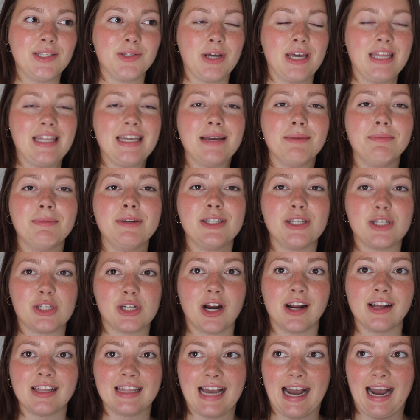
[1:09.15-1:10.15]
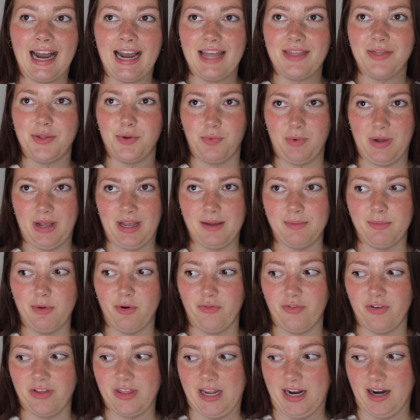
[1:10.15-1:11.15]
So I think I'm going to start that, and then while I'm
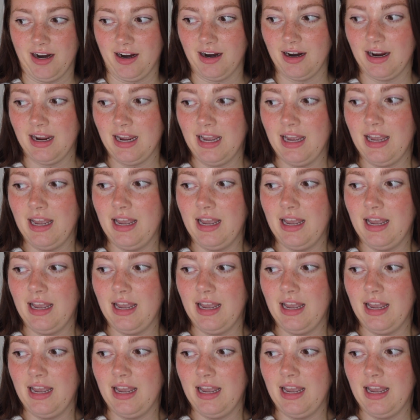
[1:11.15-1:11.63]
over there,